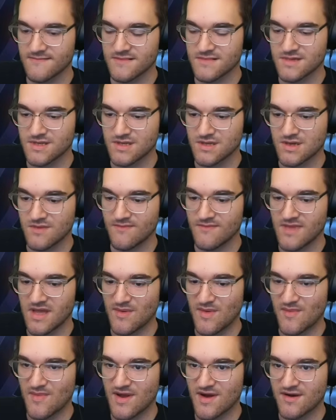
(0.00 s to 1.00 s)
Although
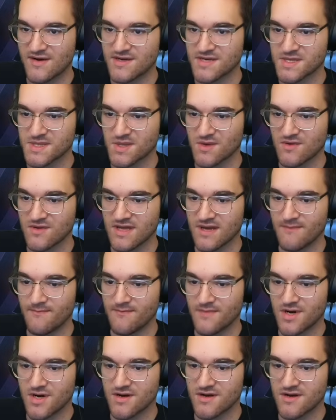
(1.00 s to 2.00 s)
maybe better just hold up
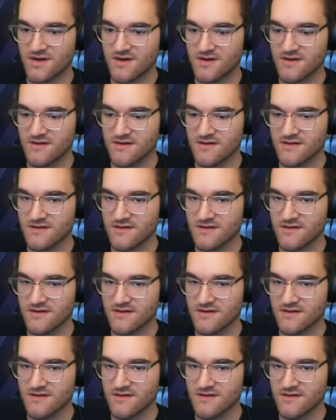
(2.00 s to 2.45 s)
Murder.